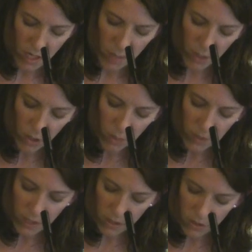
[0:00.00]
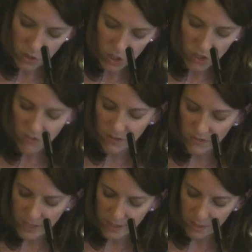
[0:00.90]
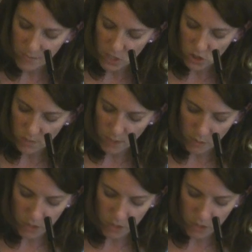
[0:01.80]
Among her peers, she felt finally measured by